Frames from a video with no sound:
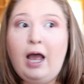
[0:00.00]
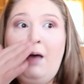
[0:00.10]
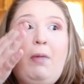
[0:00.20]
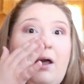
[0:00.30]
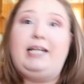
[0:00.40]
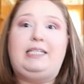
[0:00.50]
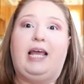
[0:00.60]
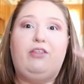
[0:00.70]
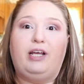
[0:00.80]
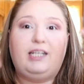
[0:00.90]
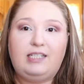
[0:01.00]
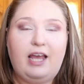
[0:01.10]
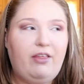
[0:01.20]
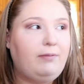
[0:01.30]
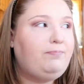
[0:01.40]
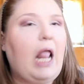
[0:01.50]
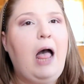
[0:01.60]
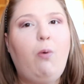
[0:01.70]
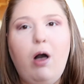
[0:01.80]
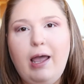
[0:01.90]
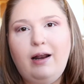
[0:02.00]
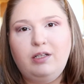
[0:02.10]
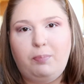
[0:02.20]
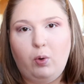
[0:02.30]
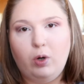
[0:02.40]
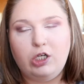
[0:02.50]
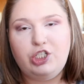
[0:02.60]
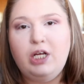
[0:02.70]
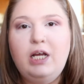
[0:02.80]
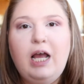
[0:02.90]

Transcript: I'm like, get it together, get it together. I walk out on the porch.